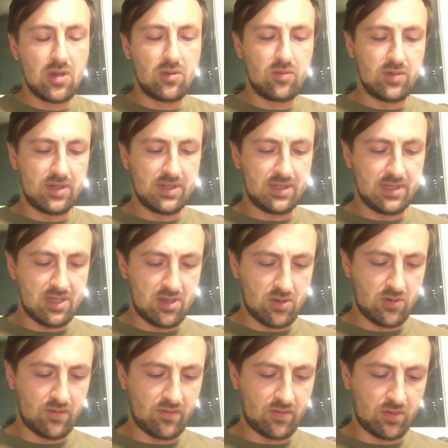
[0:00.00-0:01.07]
what is the
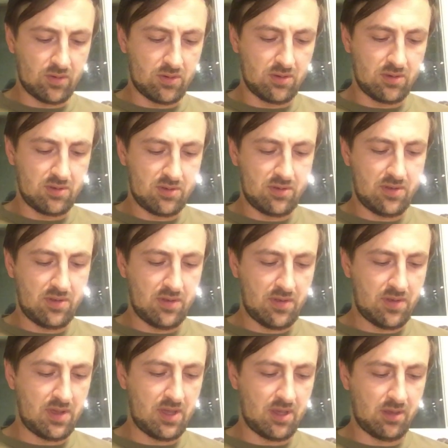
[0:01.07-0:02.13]
overall
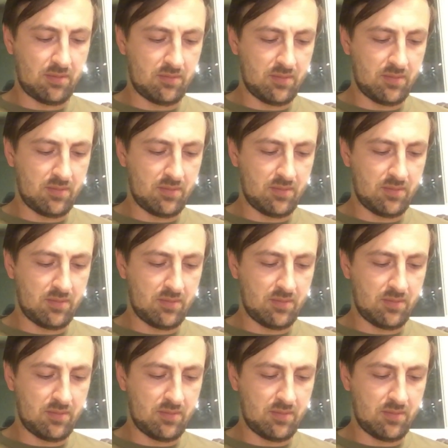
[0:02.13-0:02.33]
theme?